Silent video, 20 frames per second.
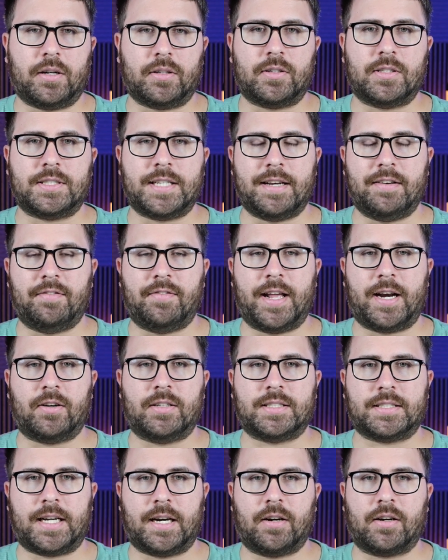in
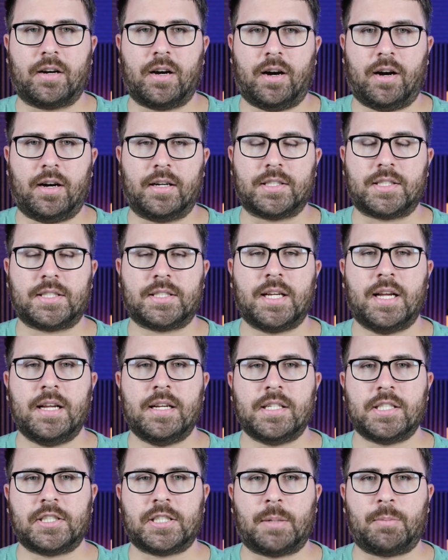veterans care costs.
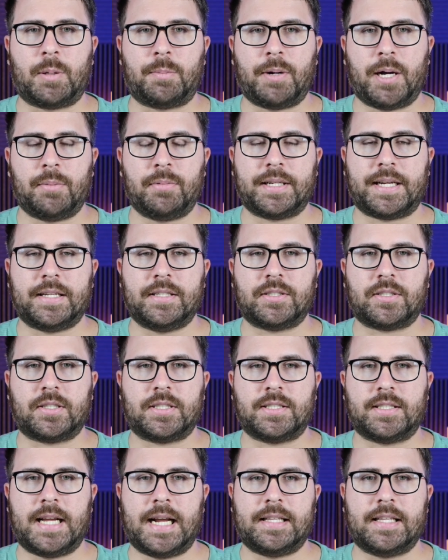Some Republicans are
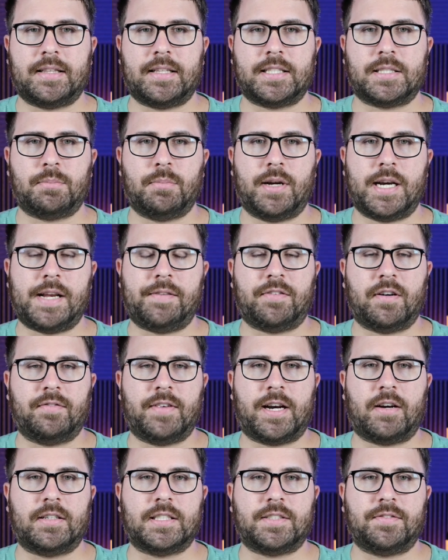saying that this money for
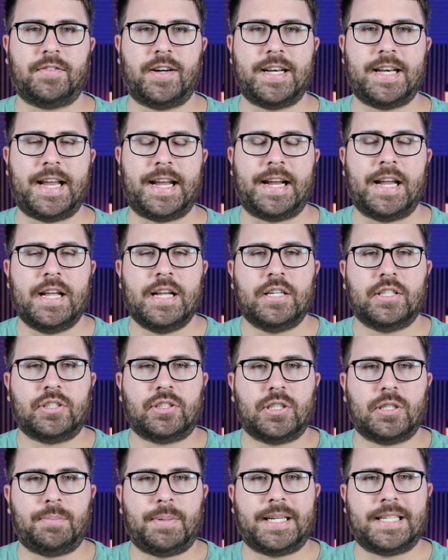veterans funding
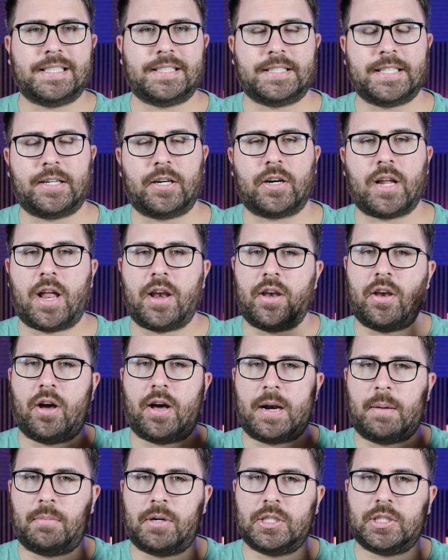should be considered
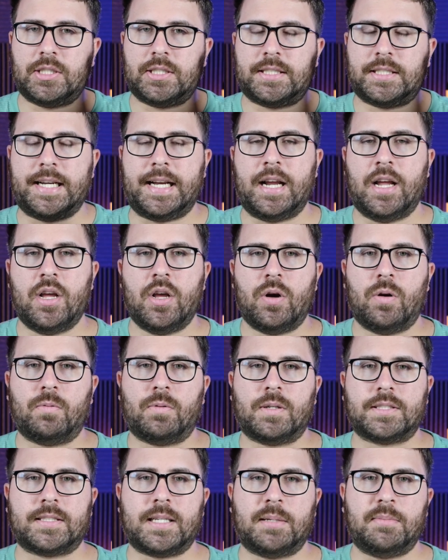non-emergency,
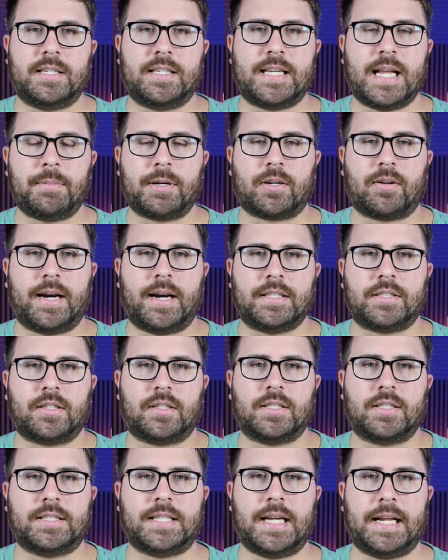while some Democrats
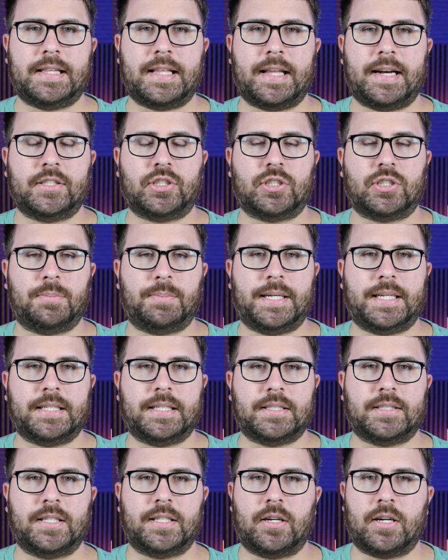are saying that it should be
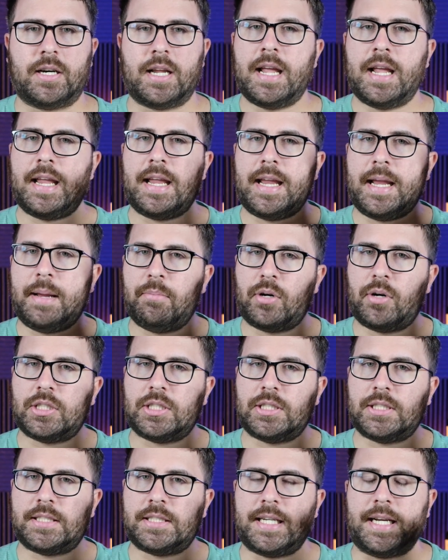considered
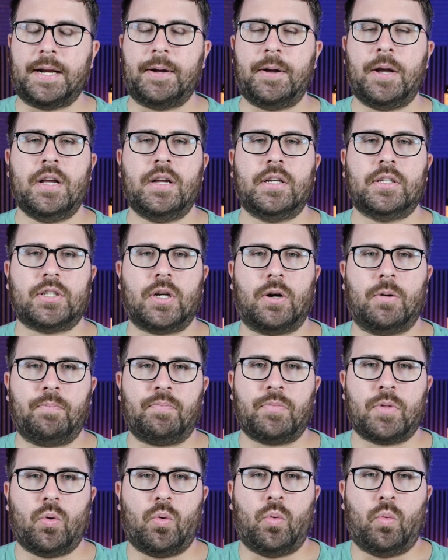emergency. So,
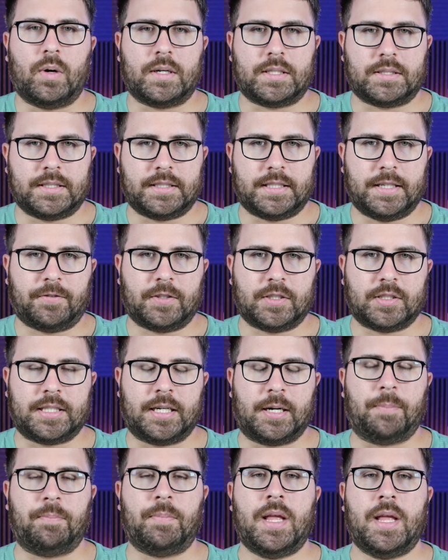what's the difference
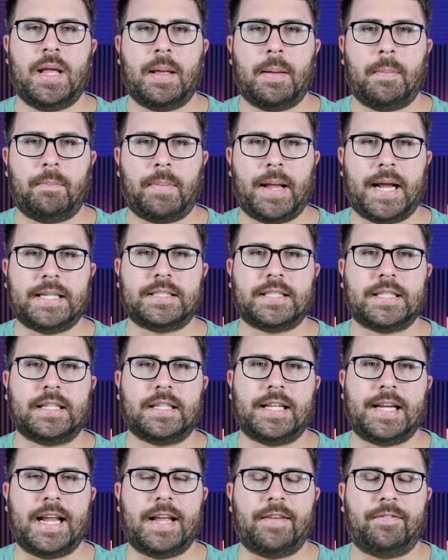here?
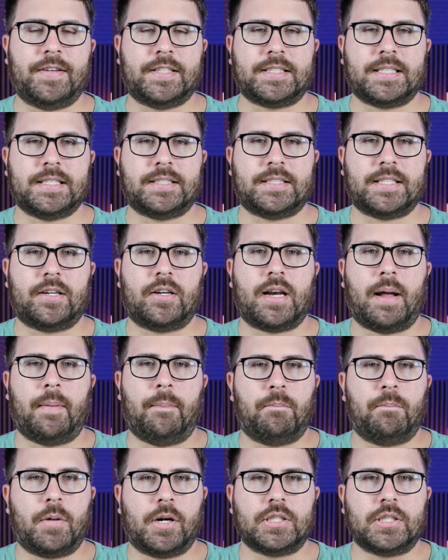Basically, if it's considered
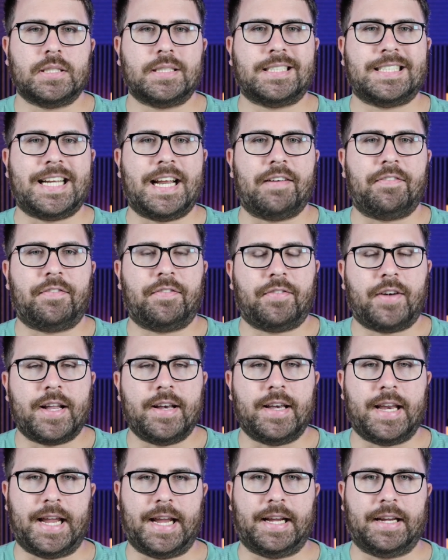emergency
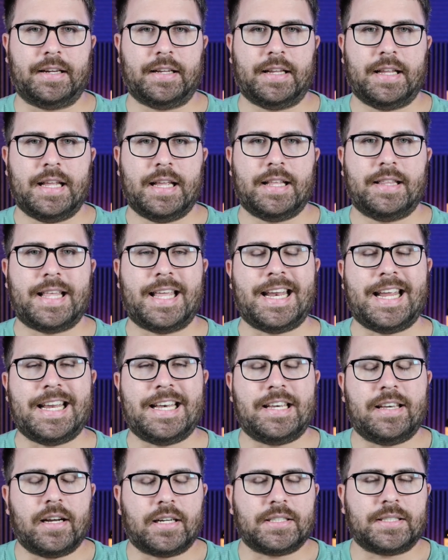funding, then
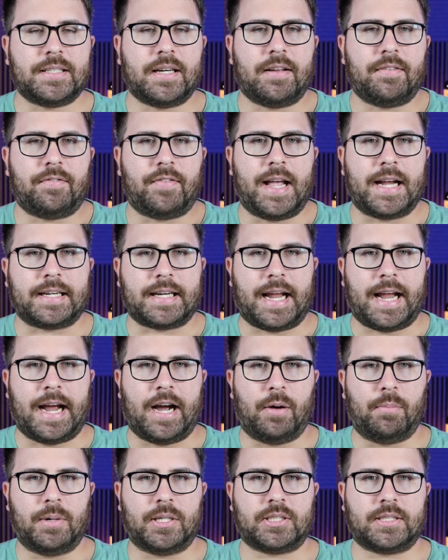it doesn't affect
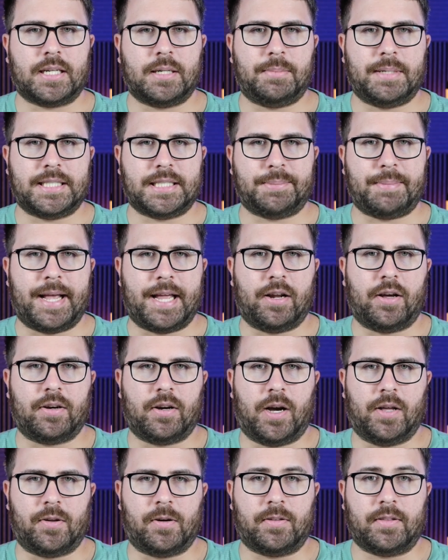how much can be spent on
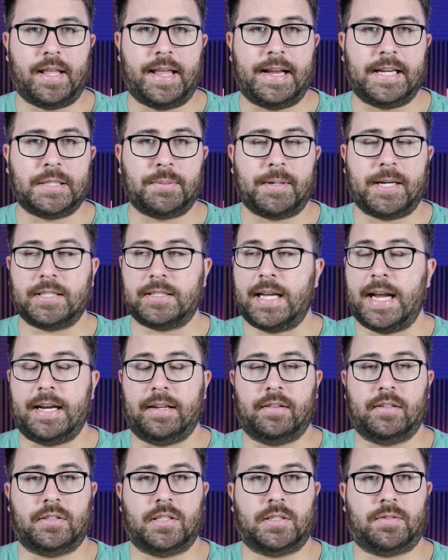other things because, hey,
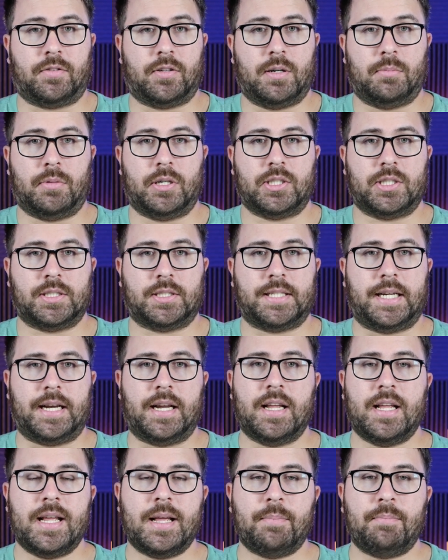this is for an emergency.
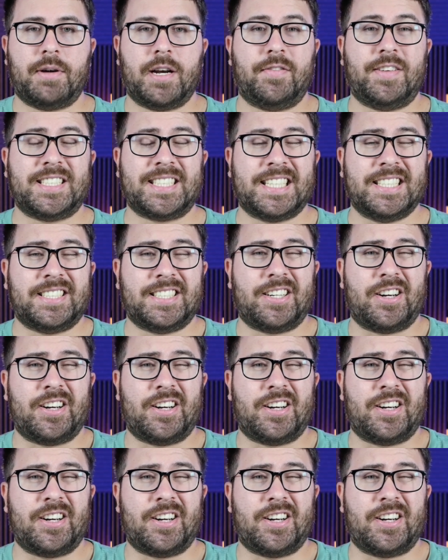But if it's considered